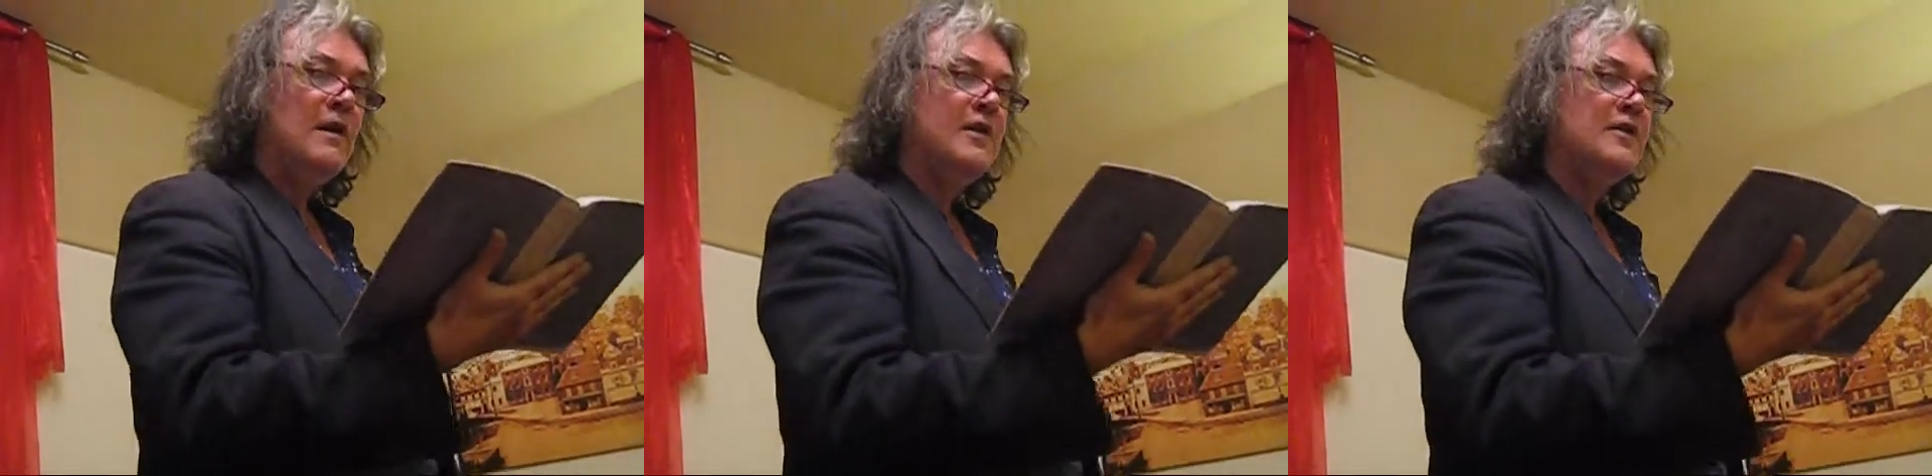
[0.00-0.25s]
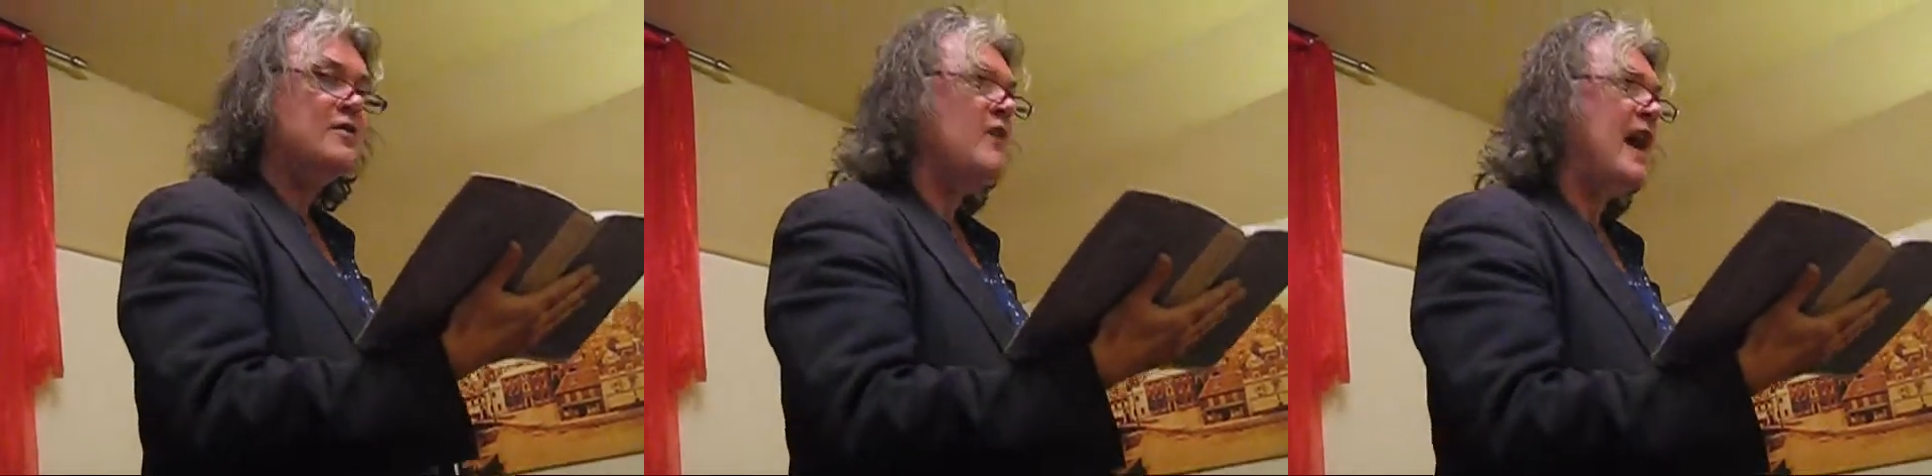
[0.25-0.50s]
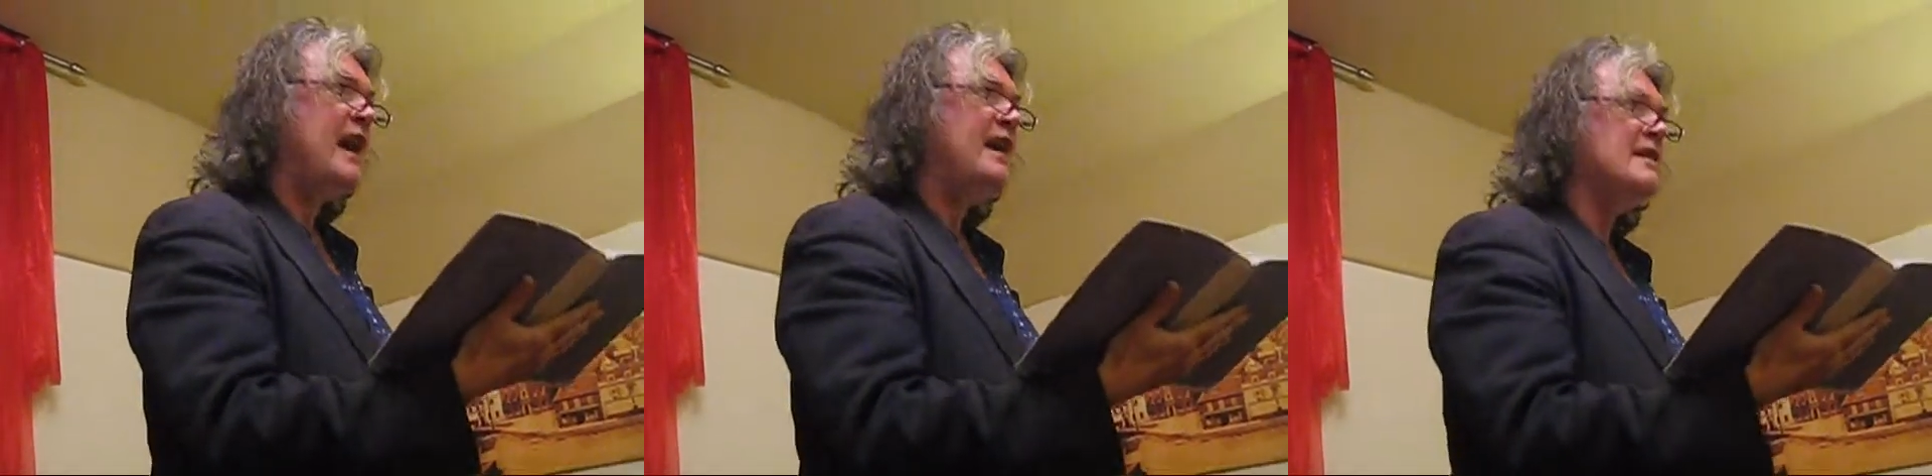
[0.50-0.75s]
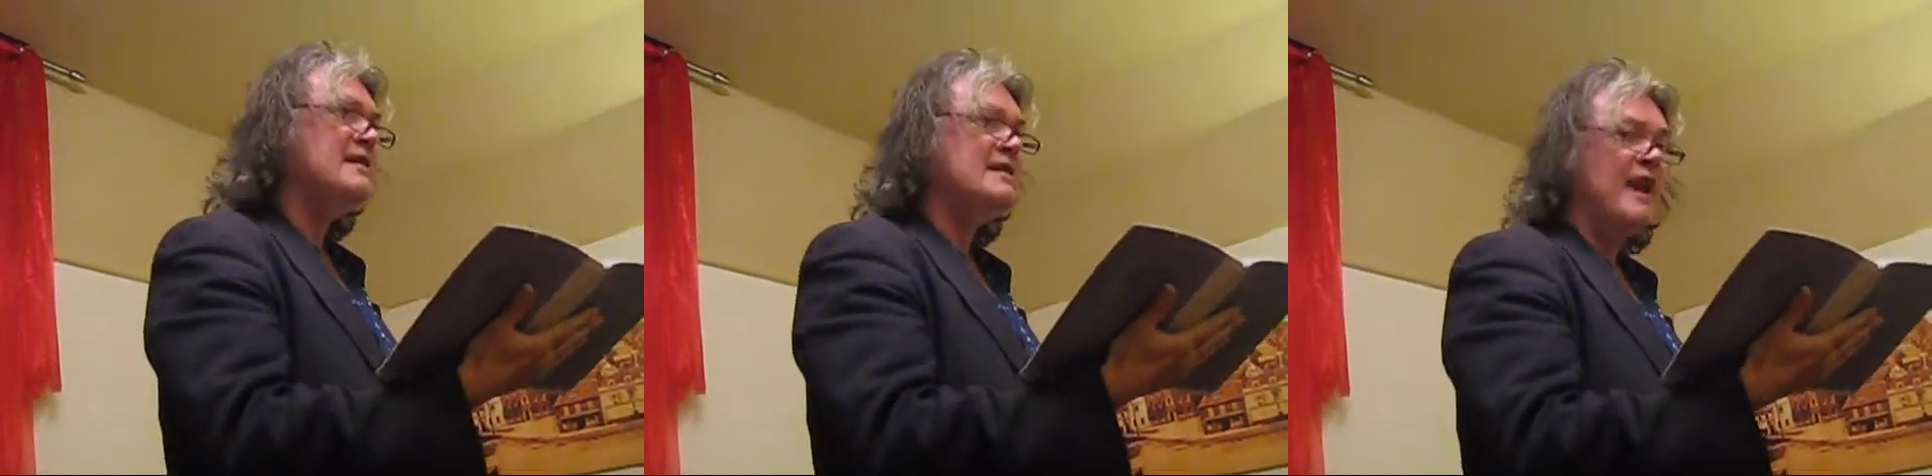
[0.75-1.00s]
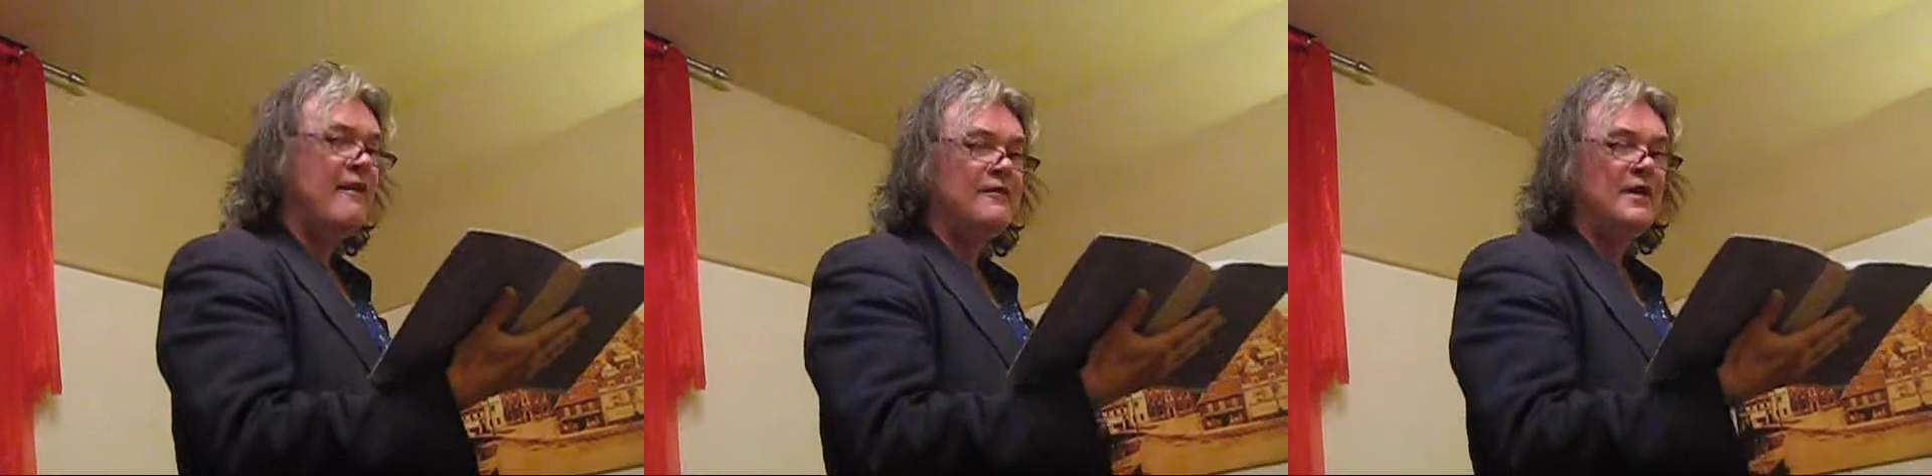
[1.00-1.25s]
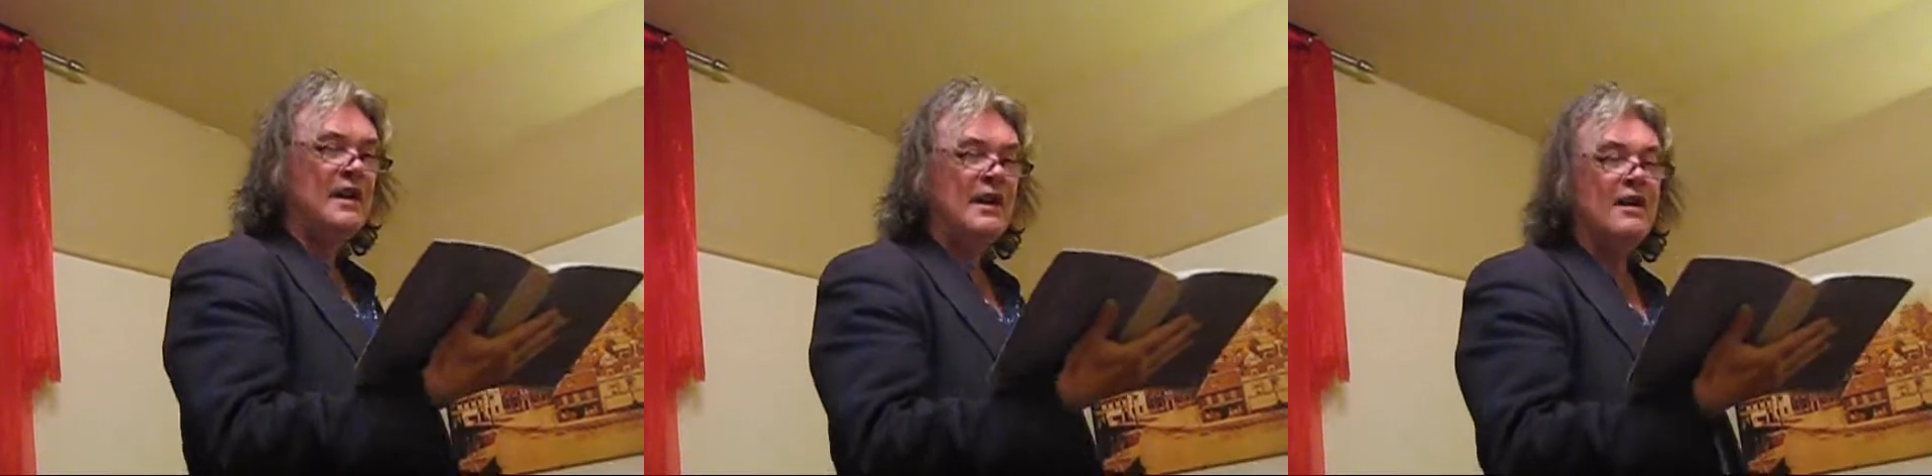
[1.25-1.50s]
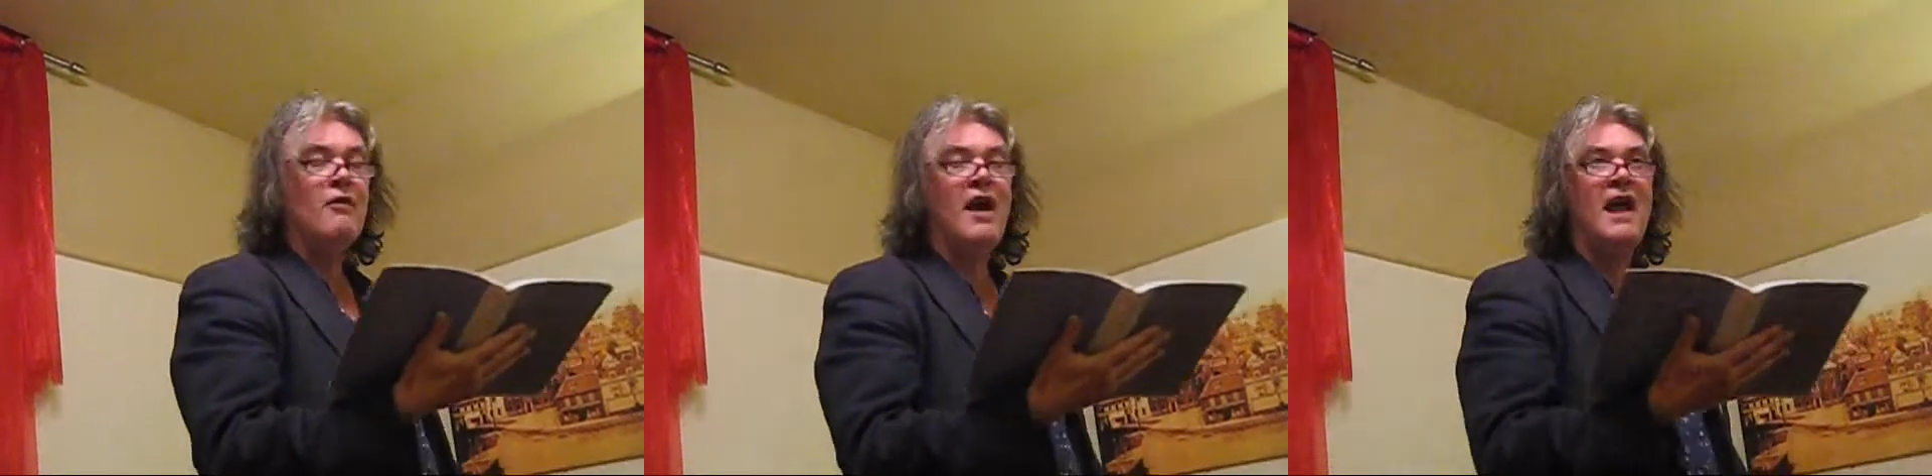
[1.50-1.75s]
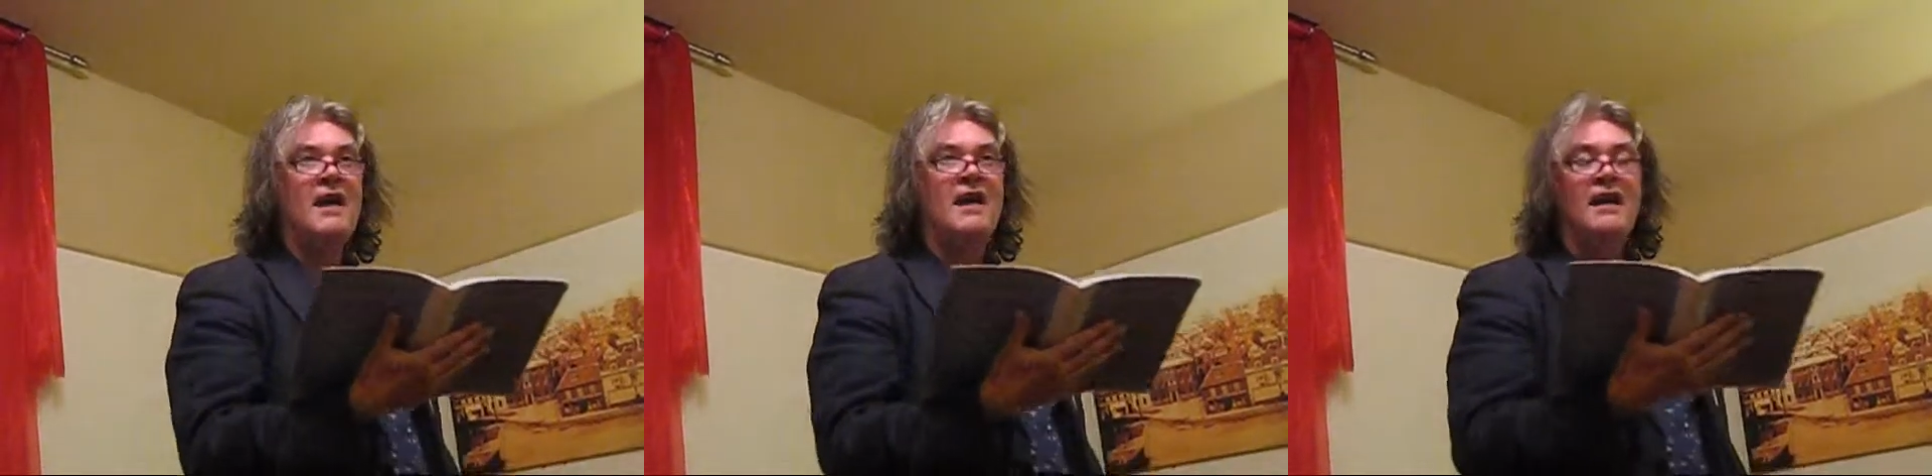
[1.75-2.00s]
the track is definitely
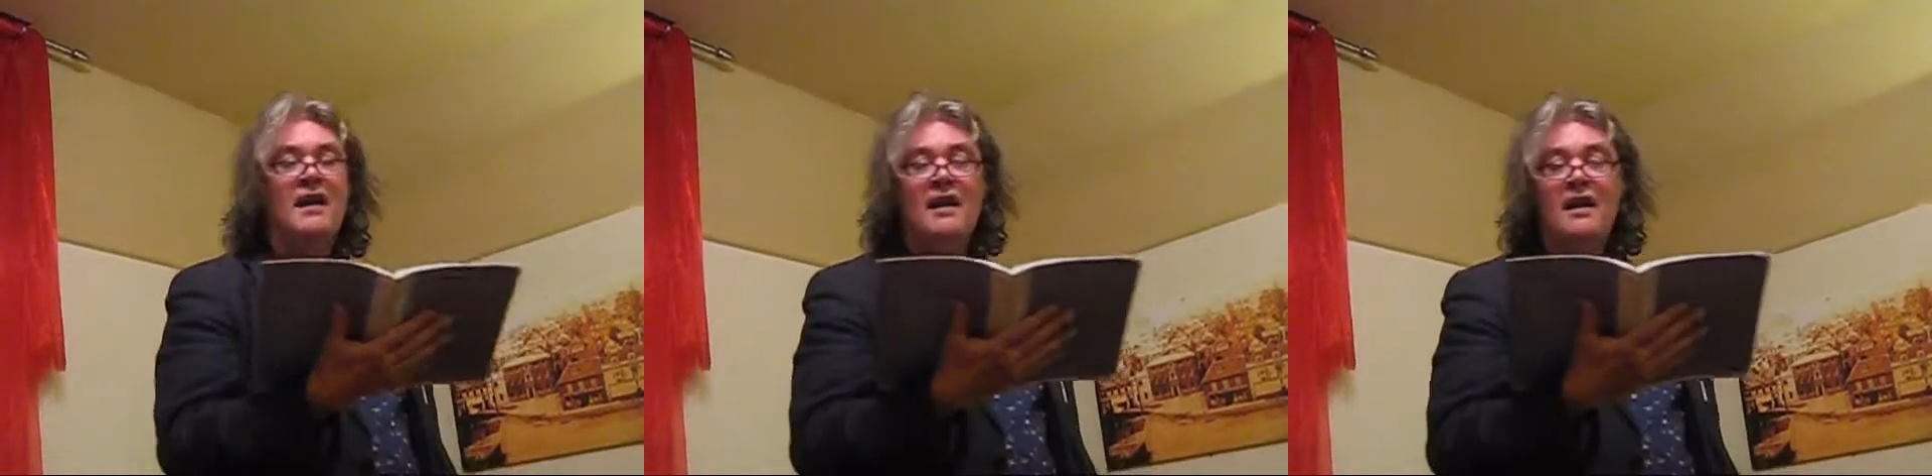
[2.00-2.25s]
riding